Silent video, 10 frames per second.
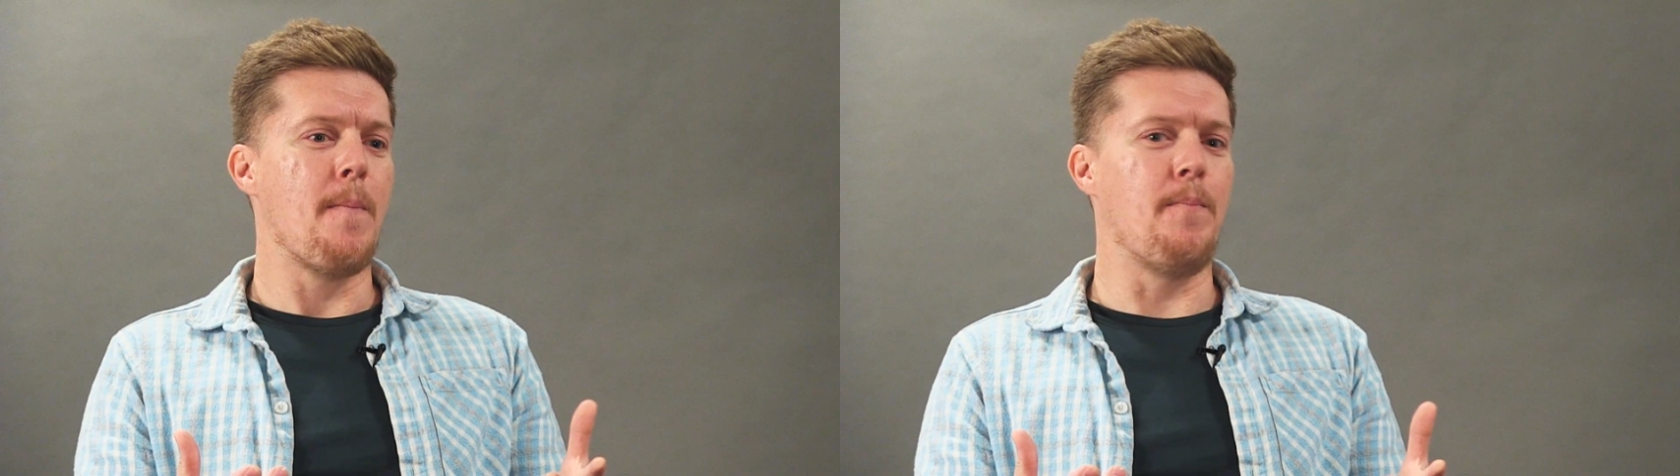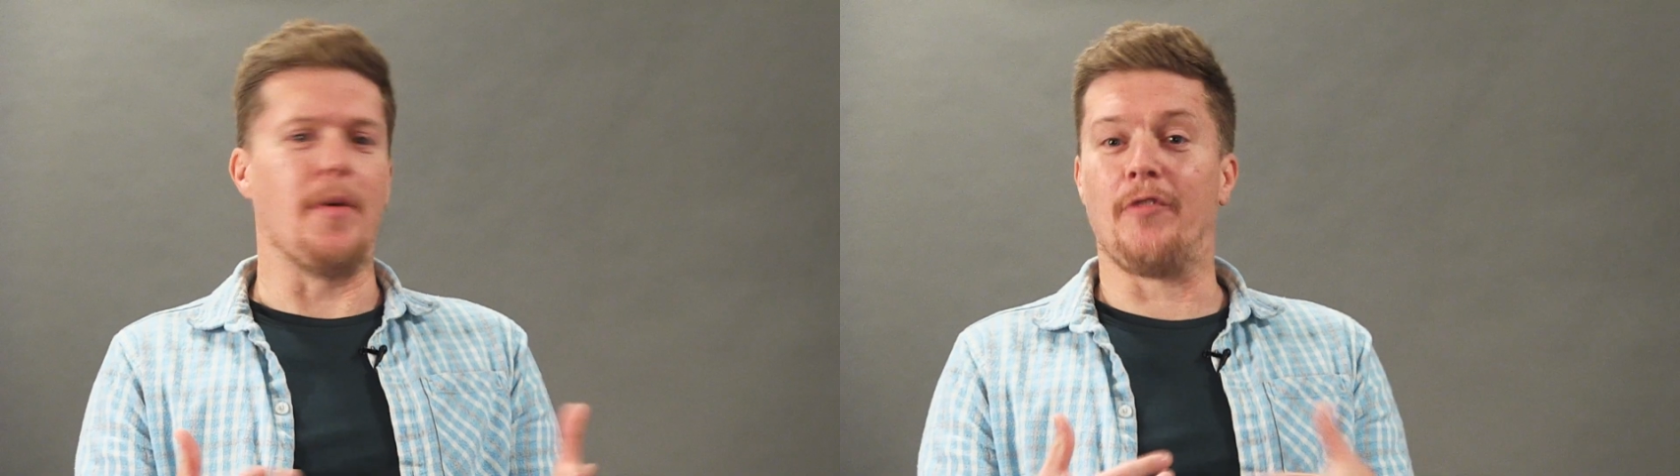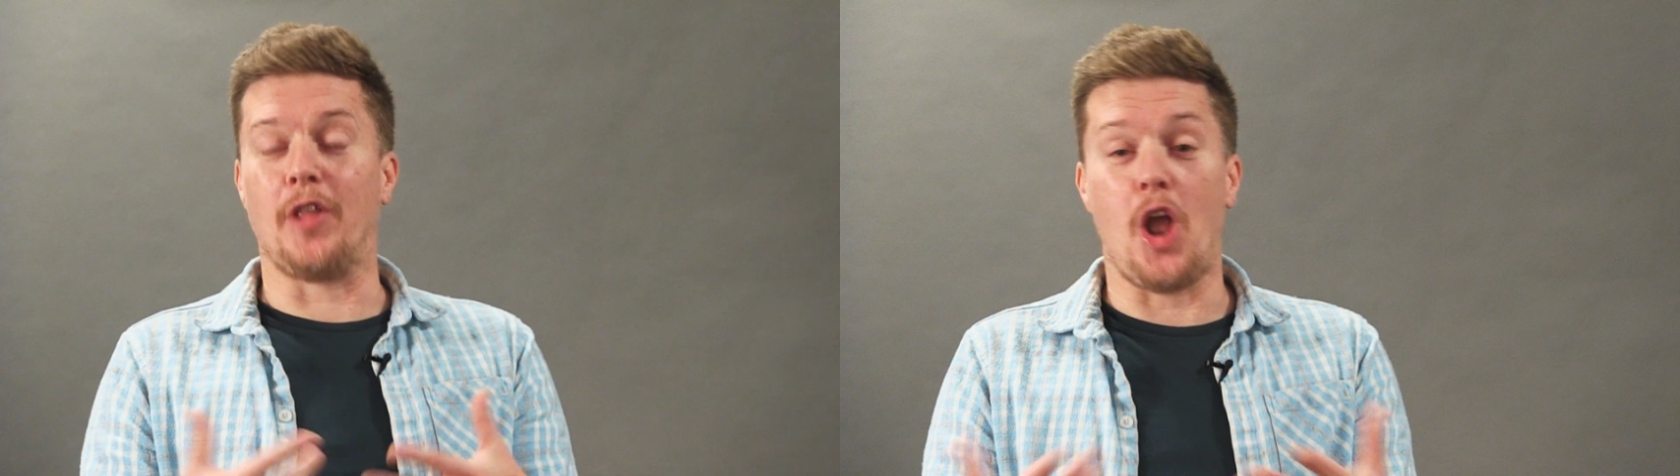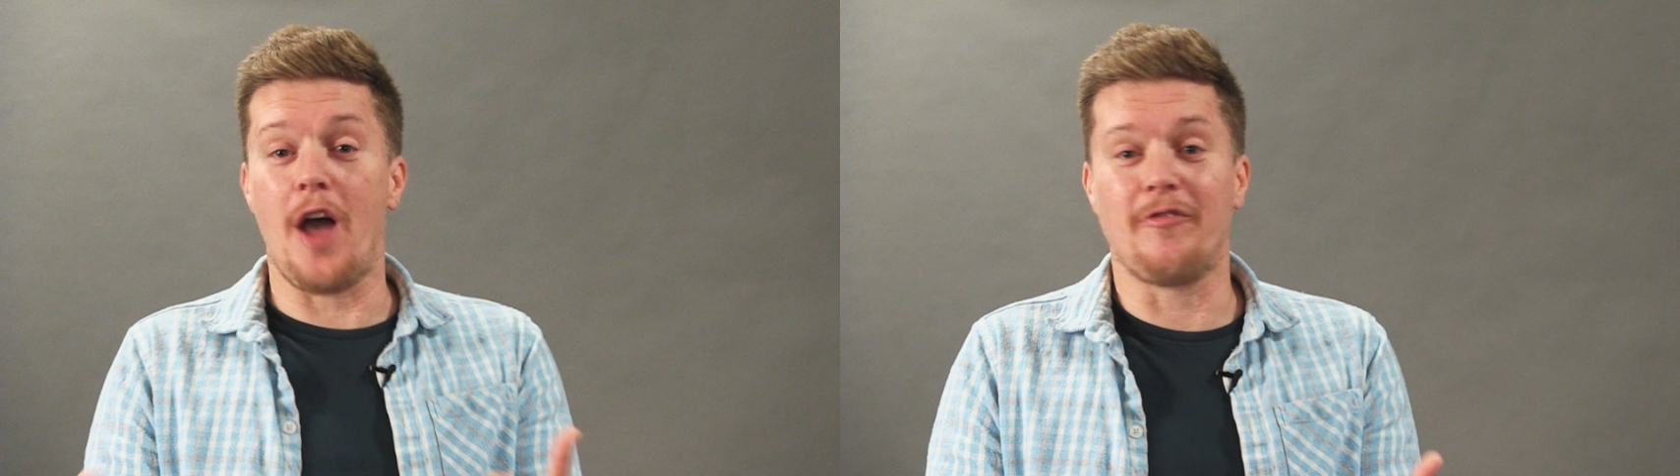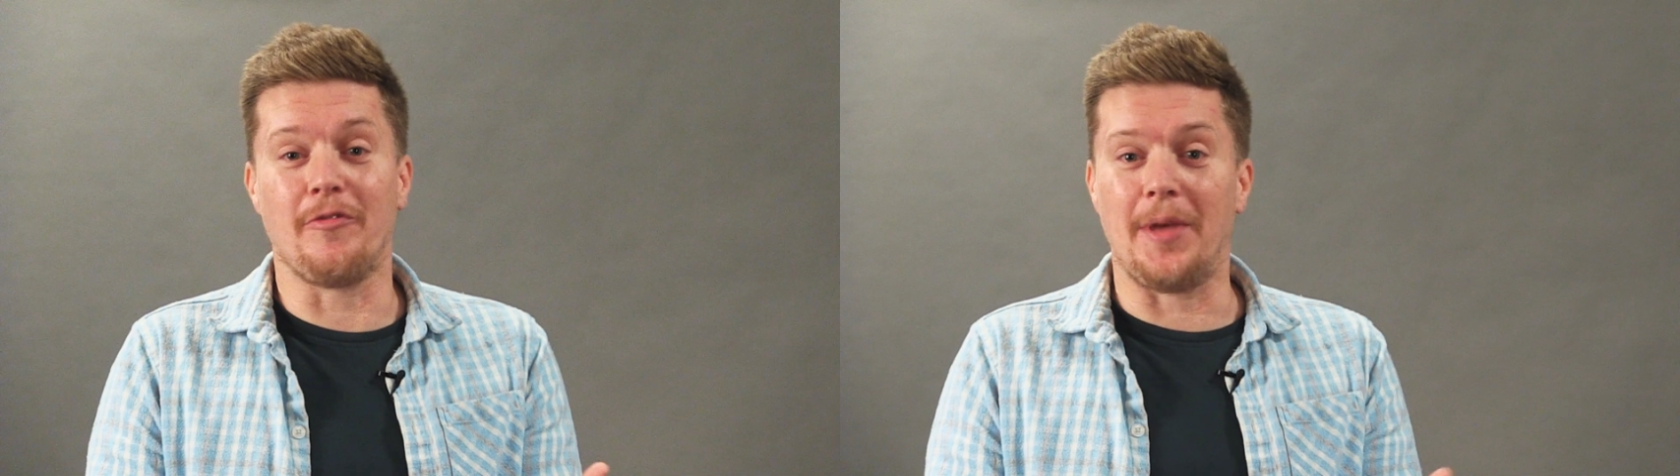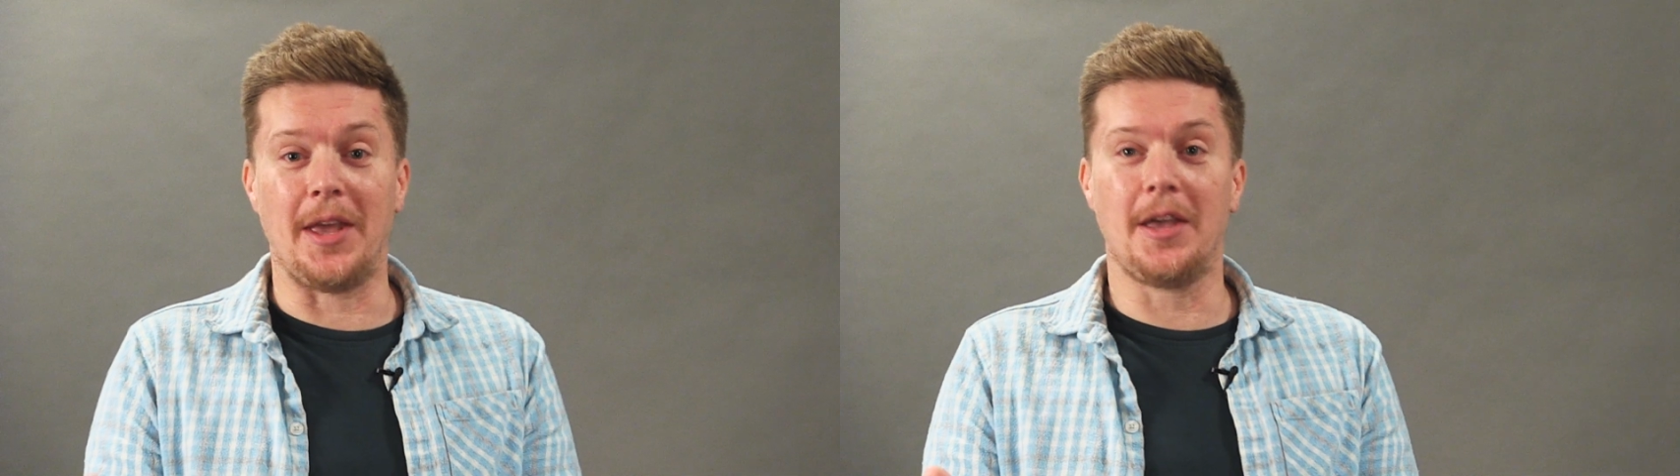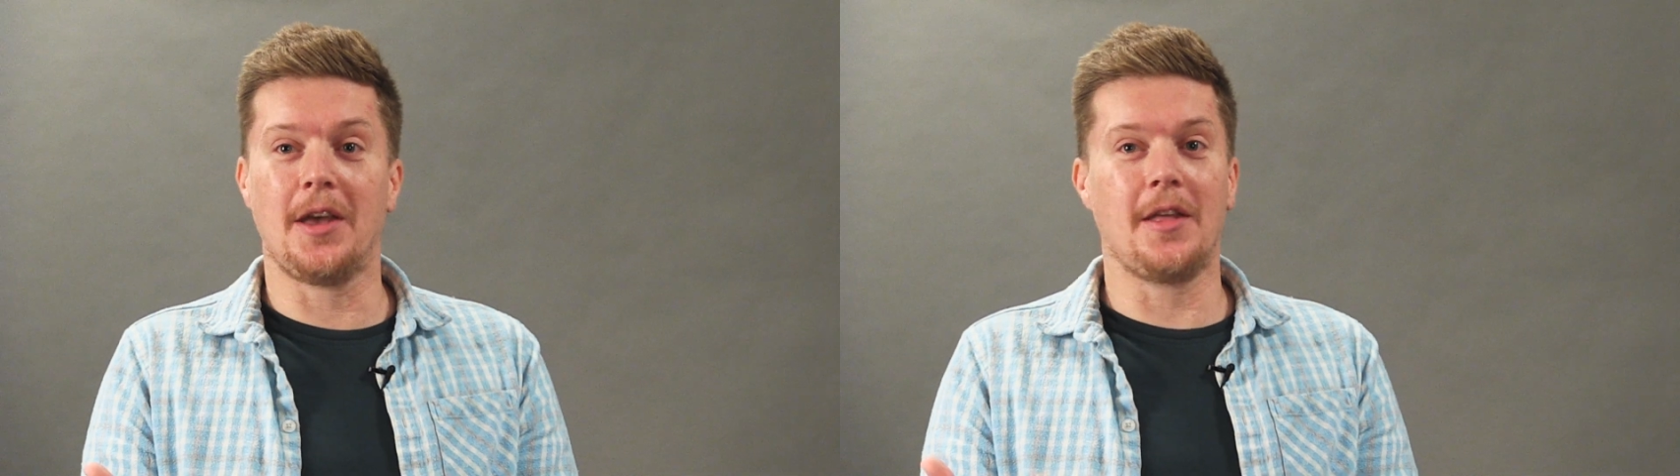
But for the life of me,